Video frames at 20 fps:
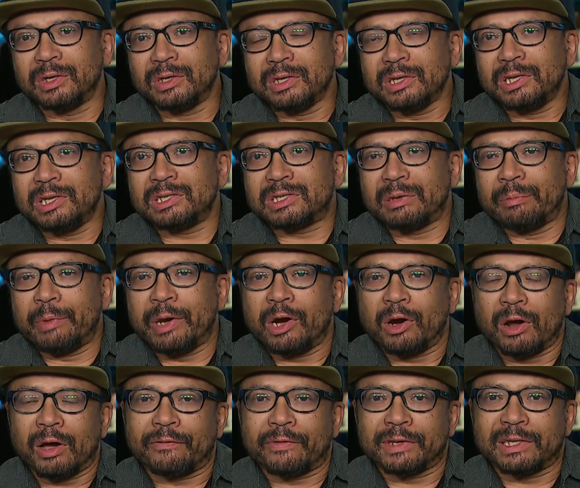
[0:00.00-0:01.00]
He's the mayor
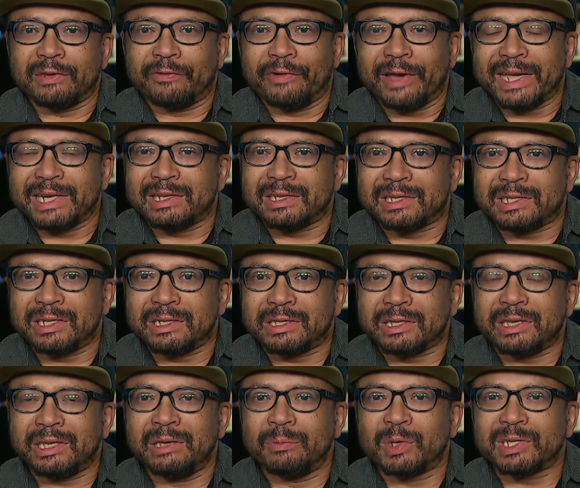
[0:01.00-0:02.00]
of a divided city.
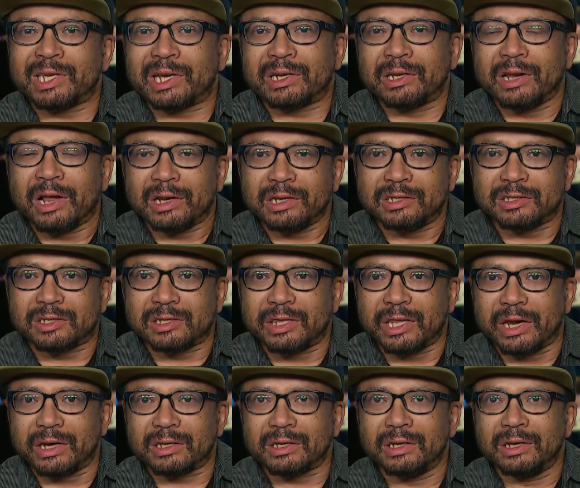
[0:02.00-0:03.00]
He must acknowledge
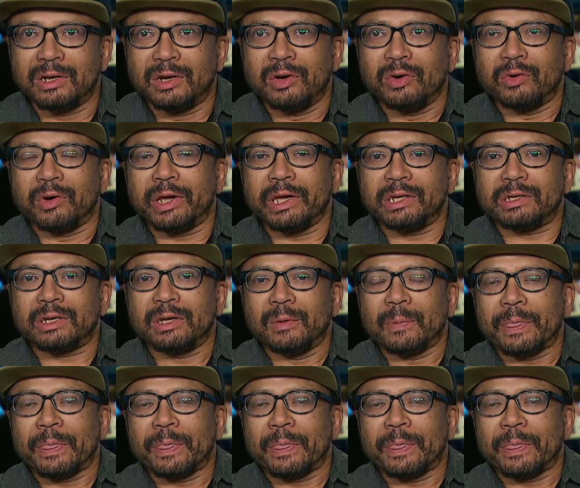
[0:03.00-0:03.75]
that, right?